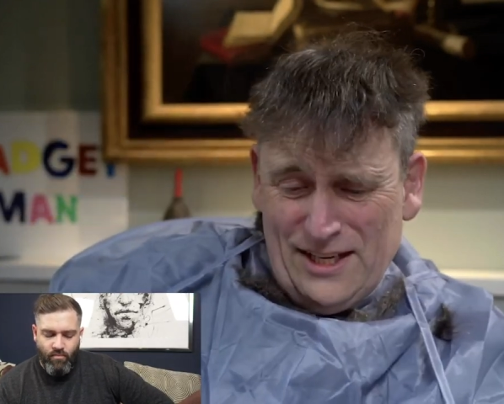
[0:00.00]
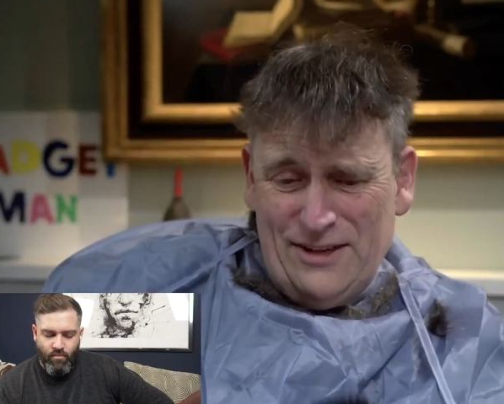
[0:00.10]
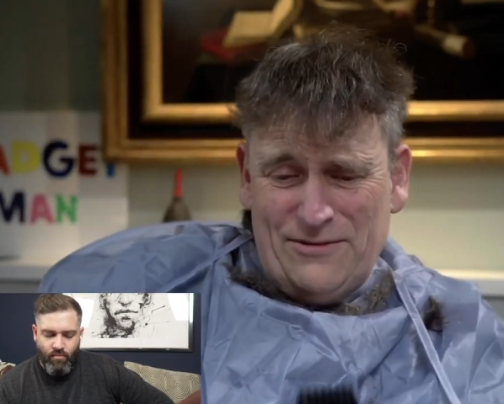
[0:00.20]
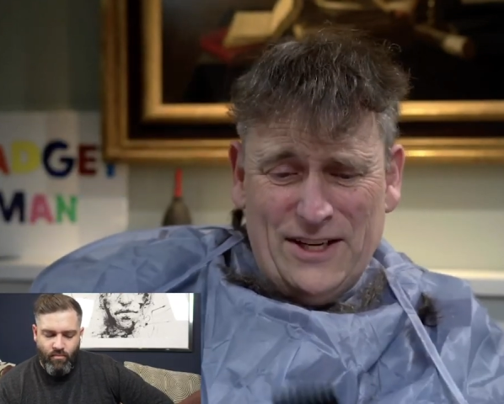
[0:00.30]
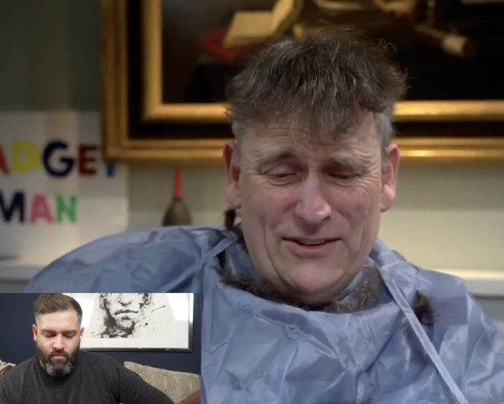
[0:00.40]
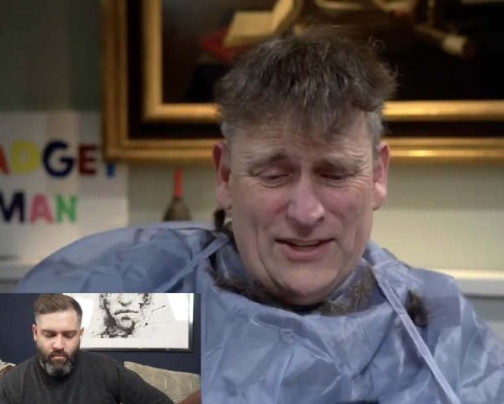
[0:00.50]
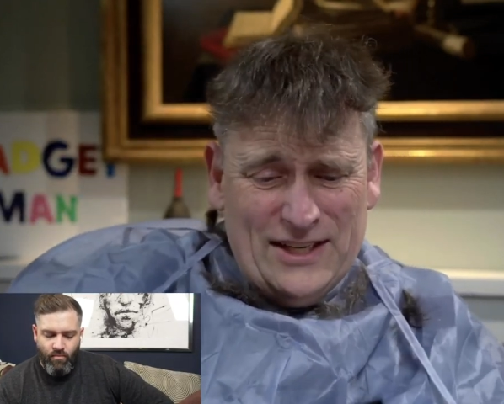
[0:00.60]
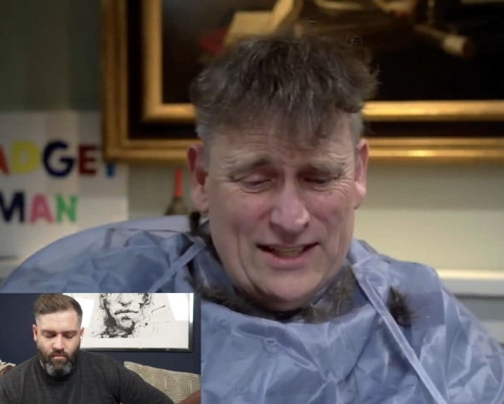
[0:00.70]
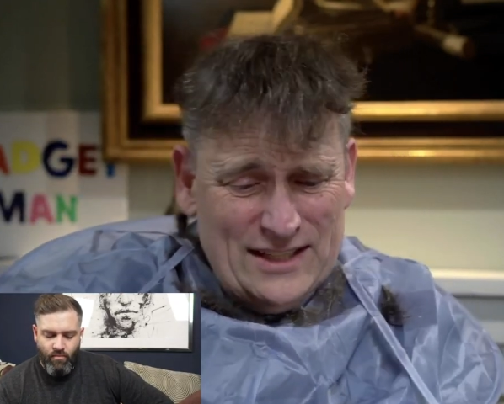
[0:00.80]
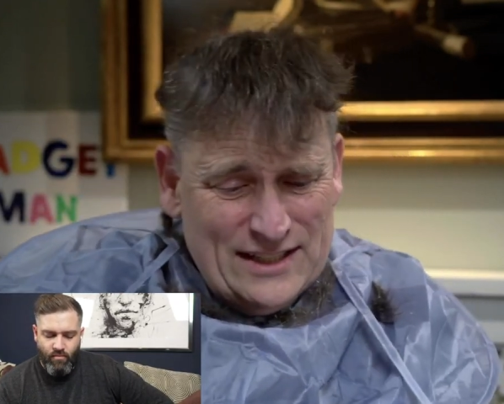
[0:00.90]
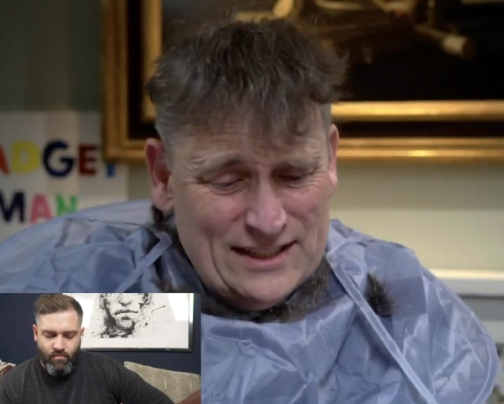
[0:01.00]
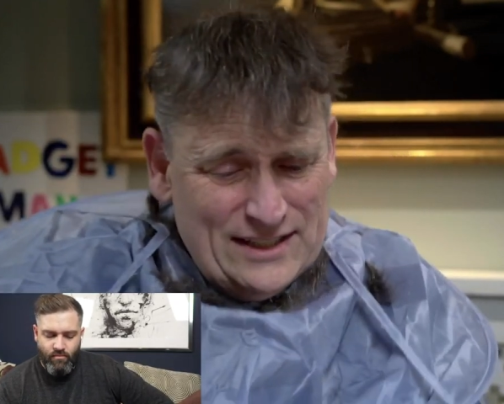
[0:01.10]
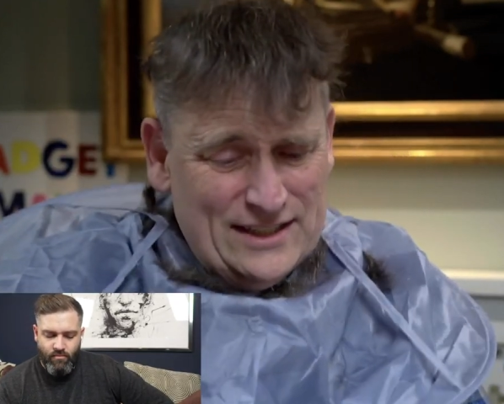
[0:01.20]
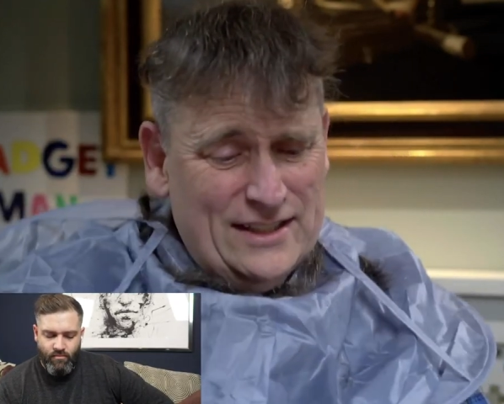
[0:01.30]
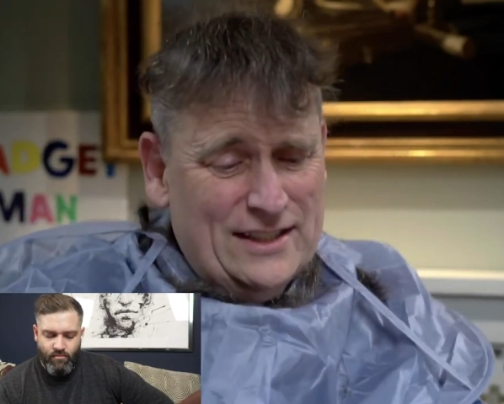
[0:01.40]
Speaker 1: if it
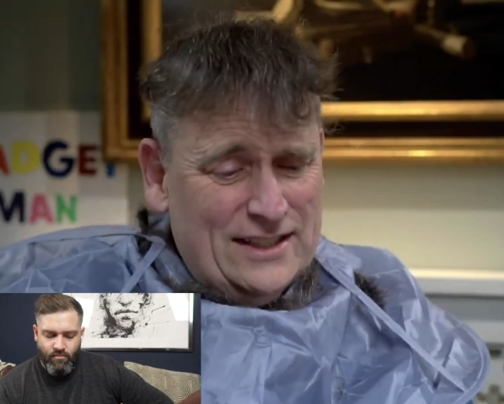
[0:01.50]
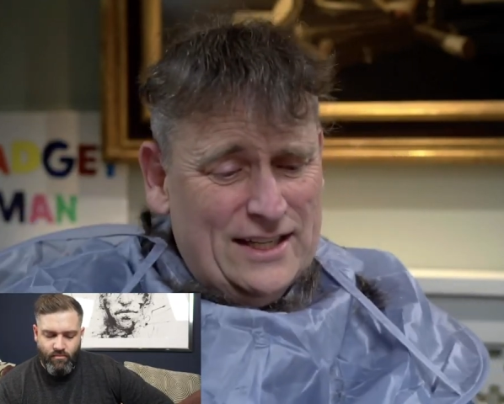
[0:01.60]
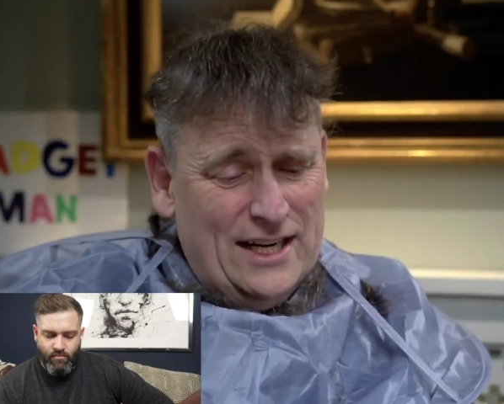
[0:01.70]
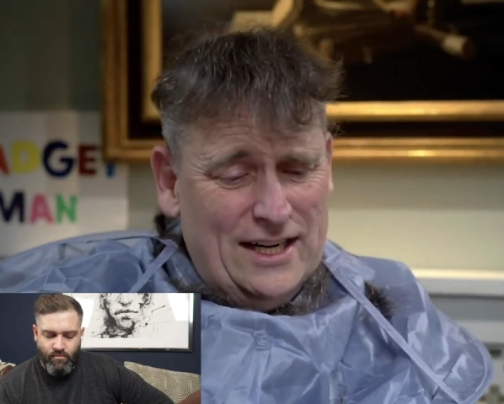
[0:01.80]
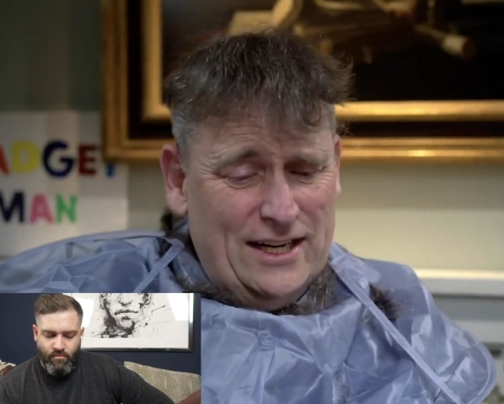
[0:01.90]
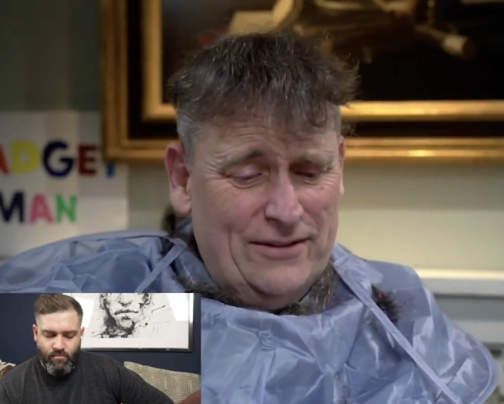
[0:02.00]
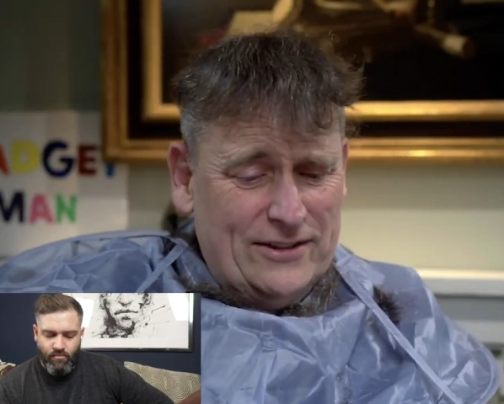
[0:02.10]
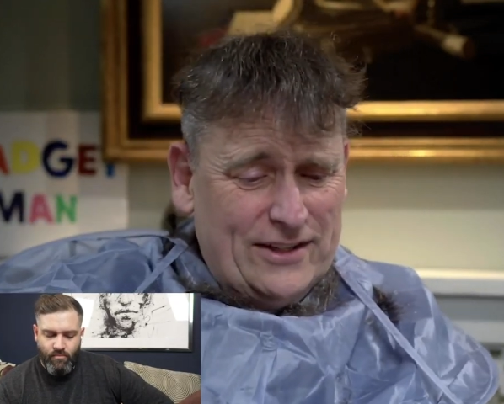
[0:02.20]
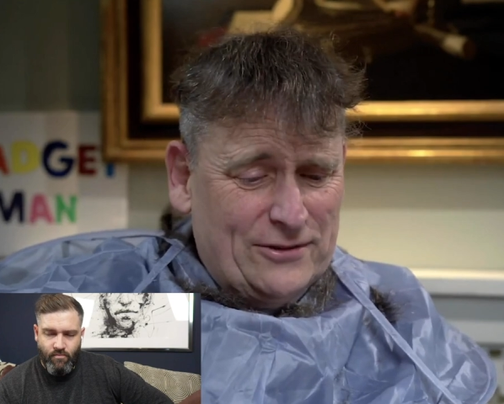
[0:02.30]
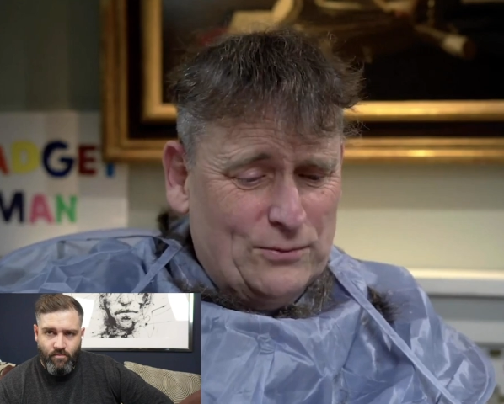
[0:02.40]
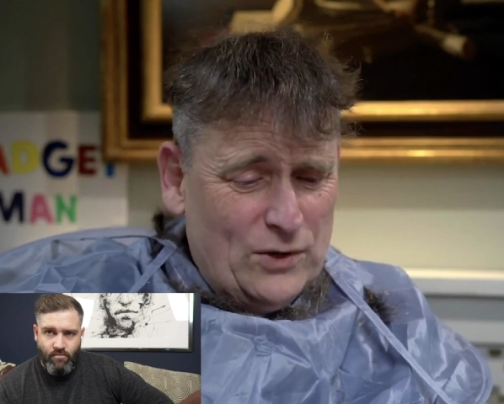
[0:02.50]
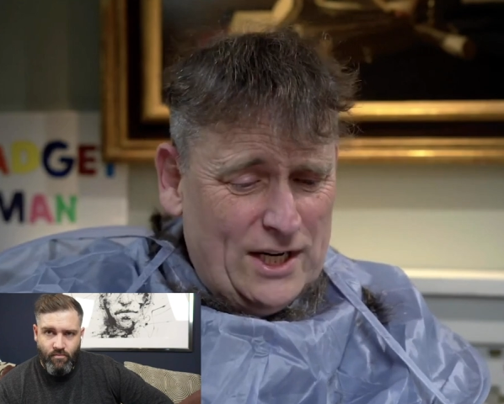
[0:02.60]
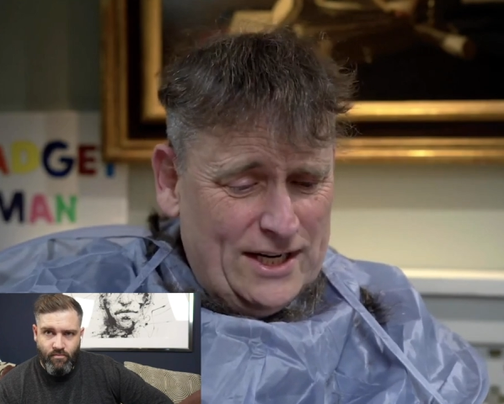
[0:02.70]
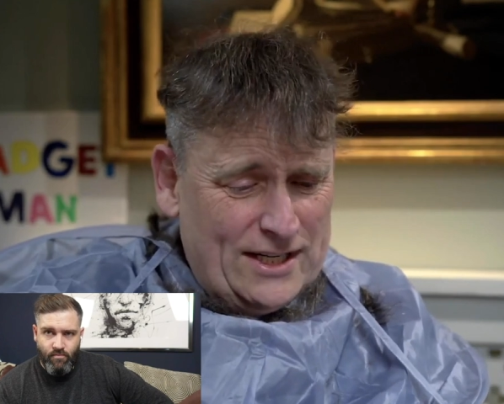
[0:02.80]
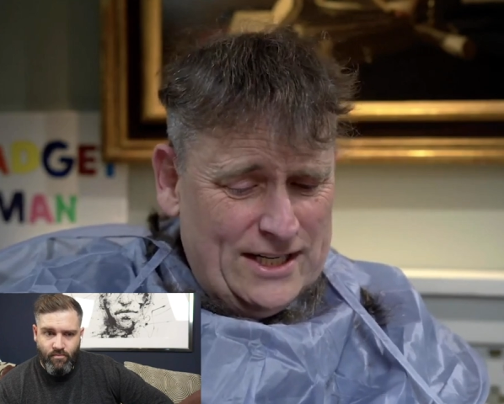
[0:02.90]
uh, if it doesn't
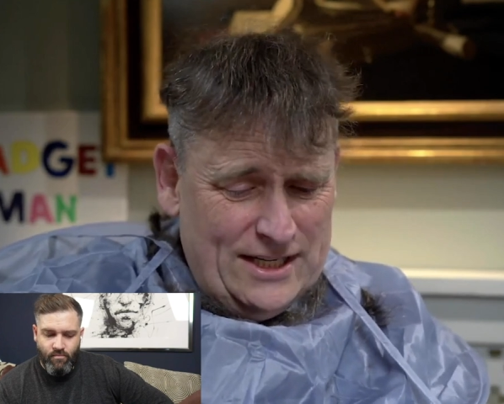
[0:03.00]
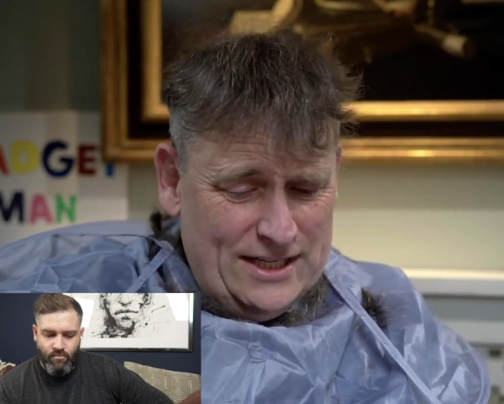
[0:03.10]
work.